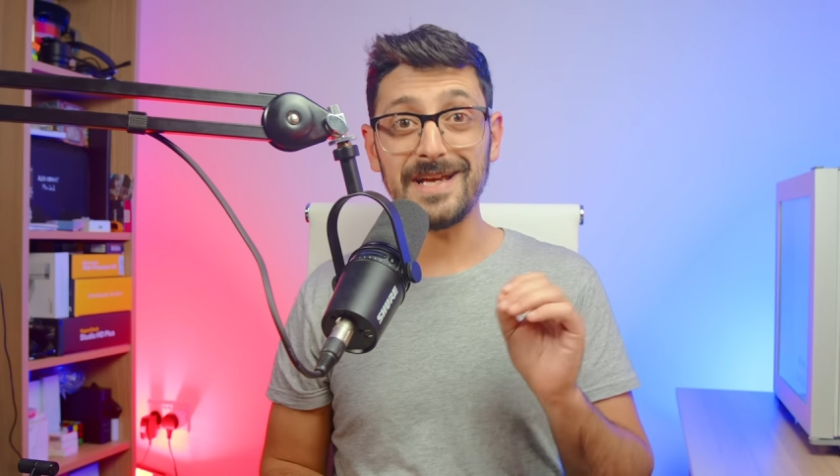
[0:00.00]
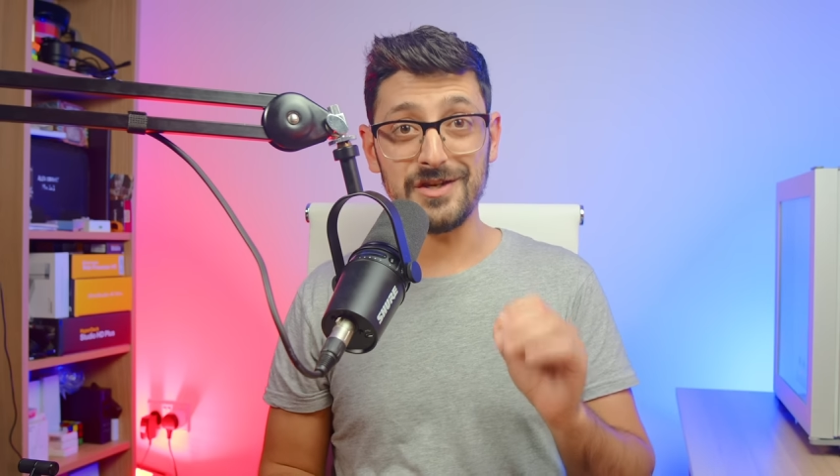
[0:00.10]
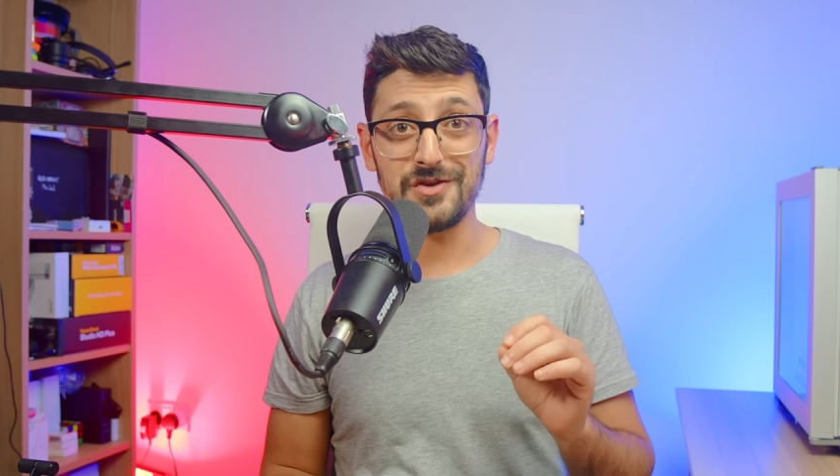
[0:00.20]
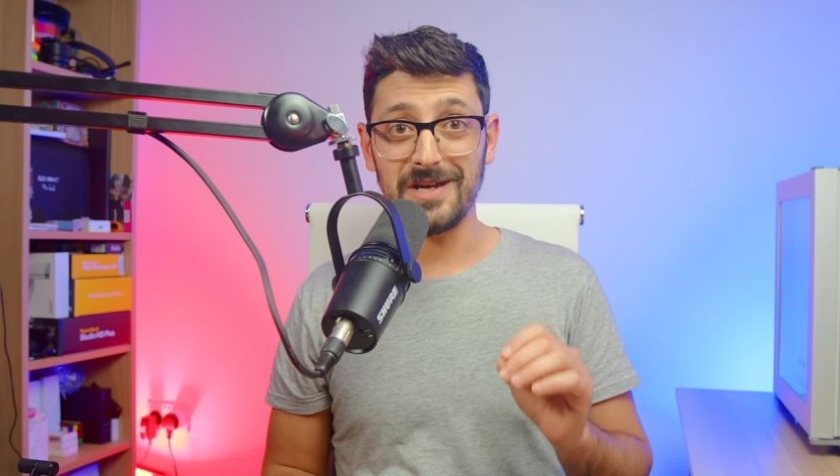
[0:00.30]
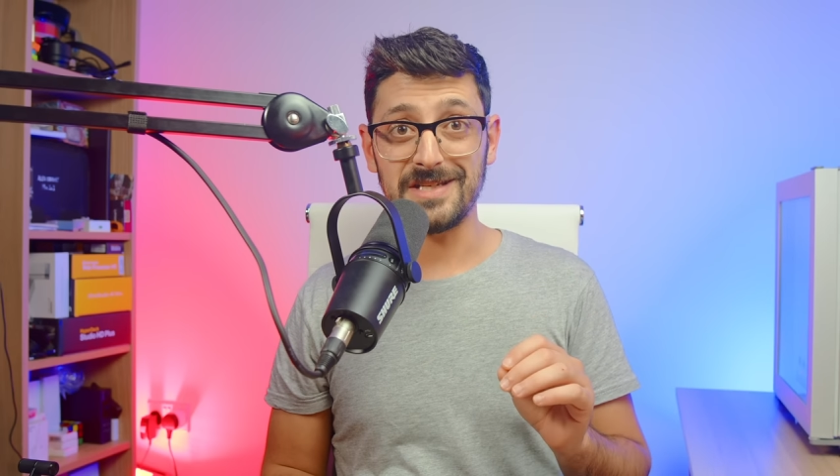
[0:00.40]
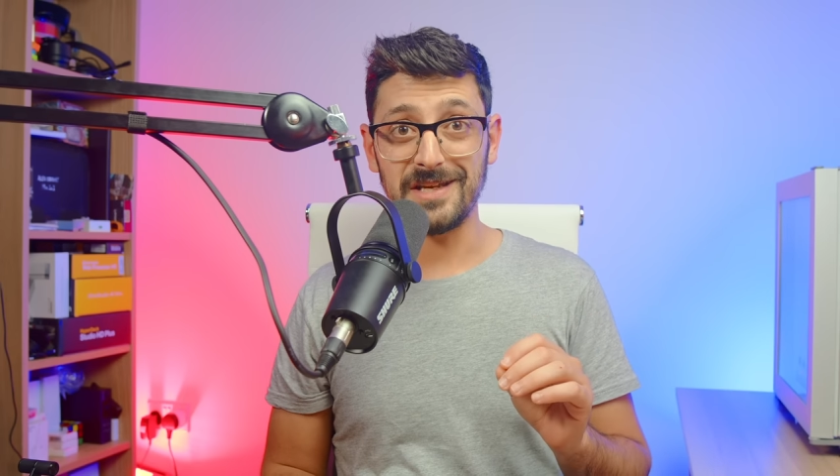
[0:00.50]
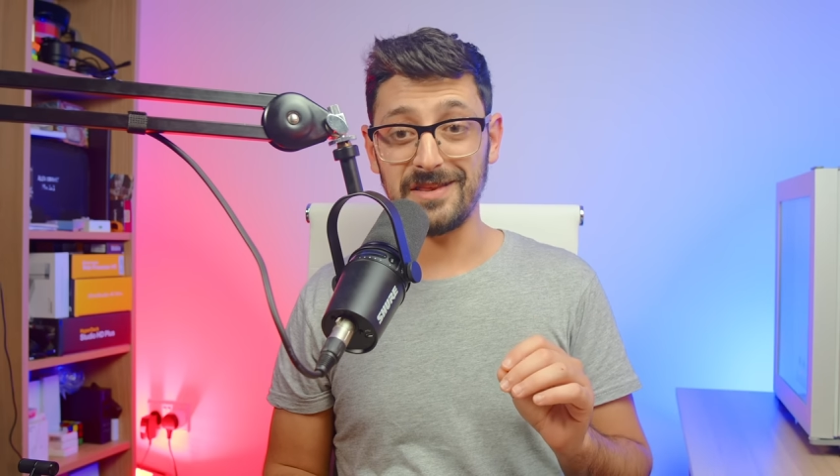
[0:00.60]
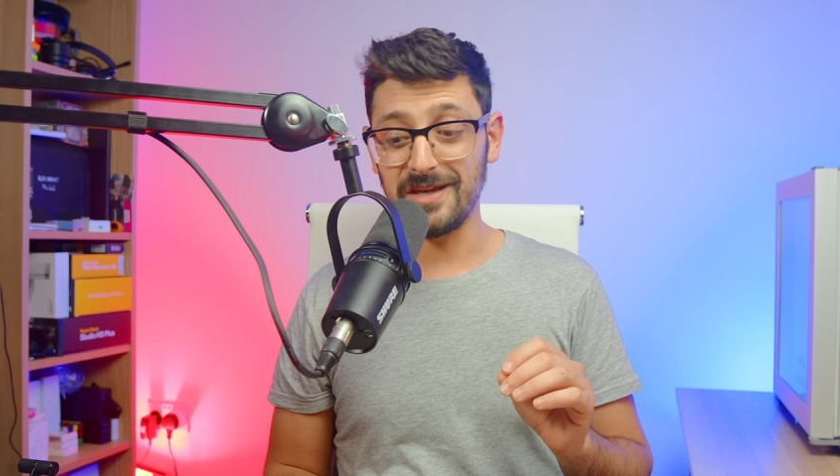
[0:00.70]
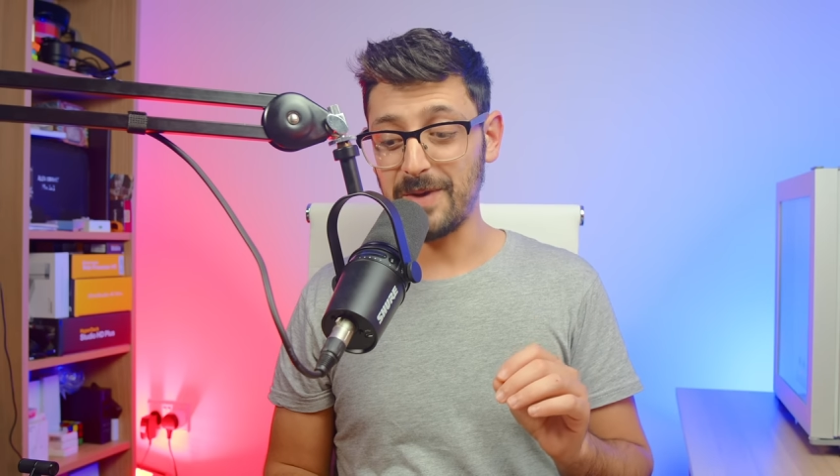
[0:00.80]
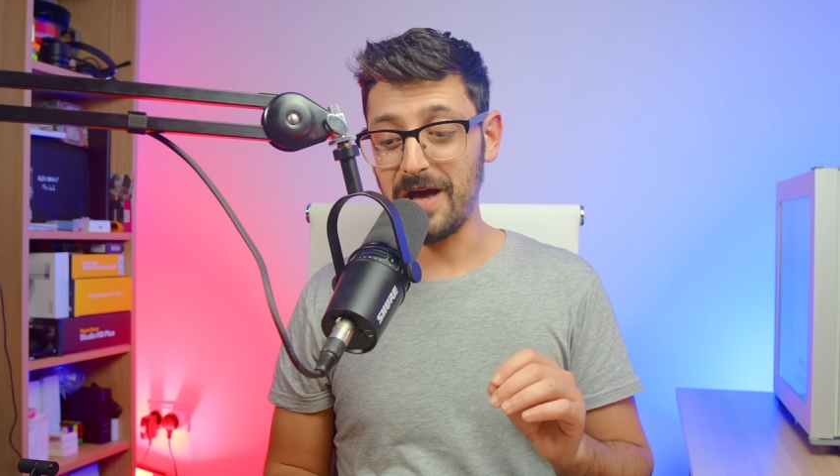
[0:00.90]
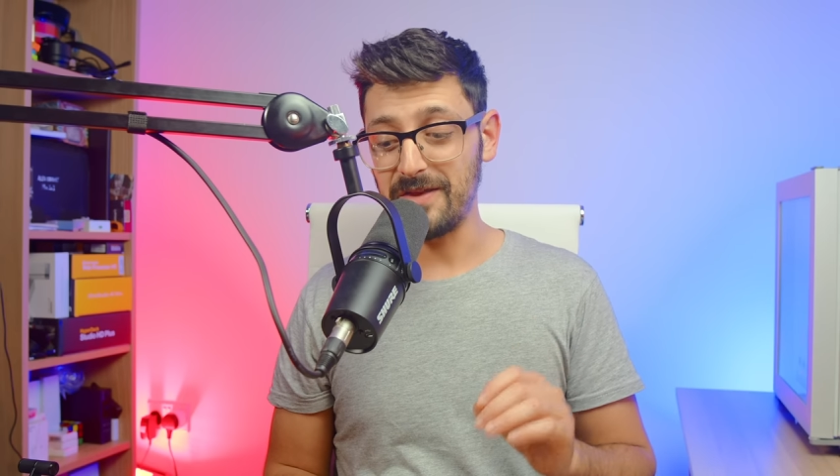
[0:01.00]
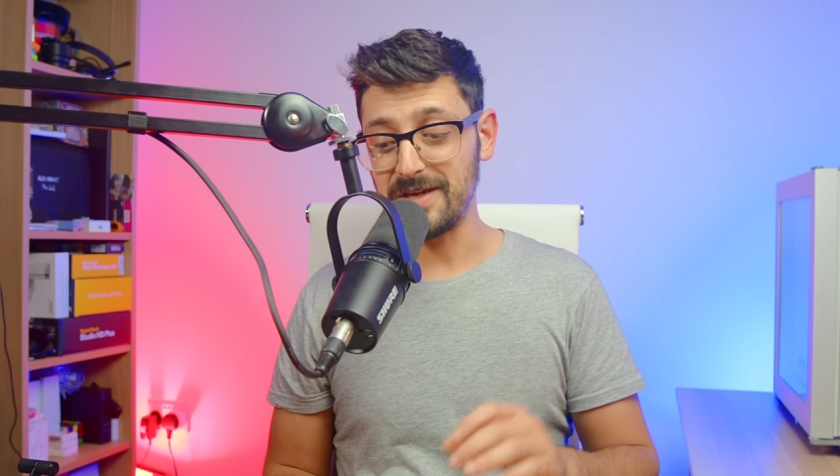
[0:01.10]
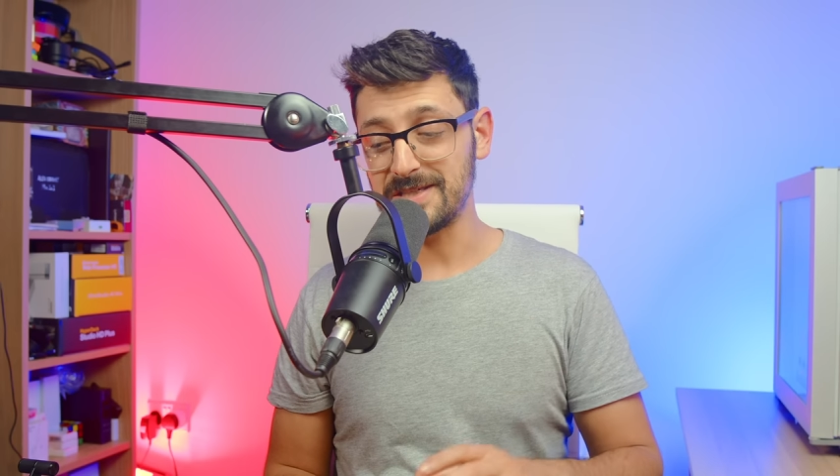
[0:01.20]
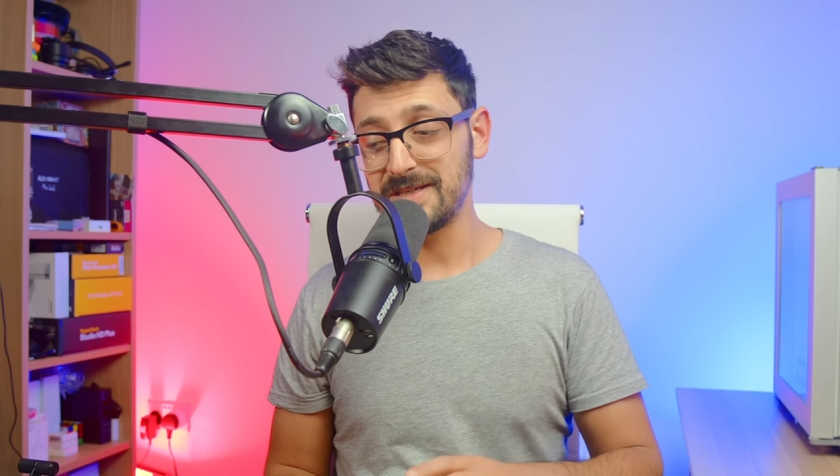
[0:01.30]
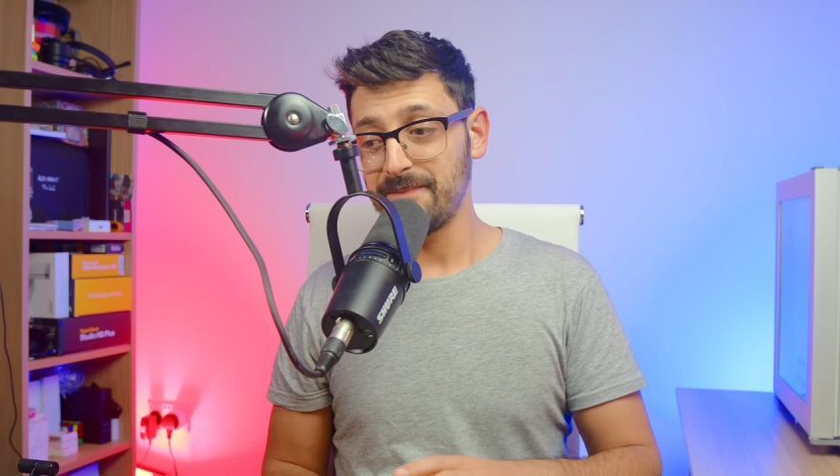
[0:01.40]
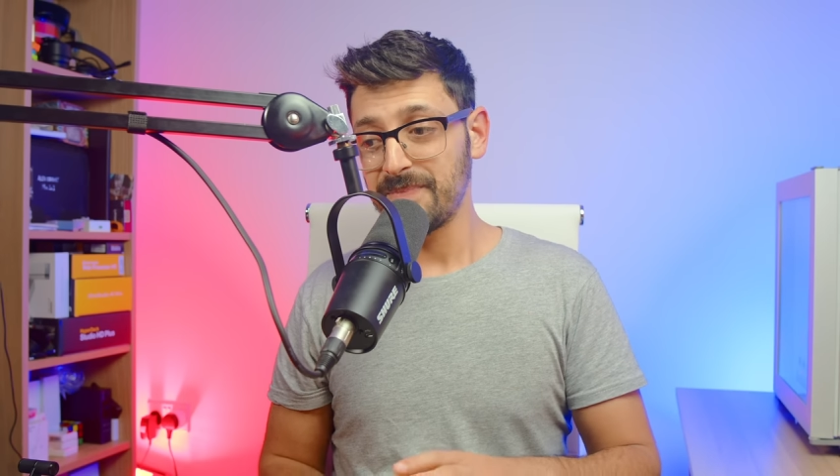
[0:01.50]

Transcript: interesting thing about this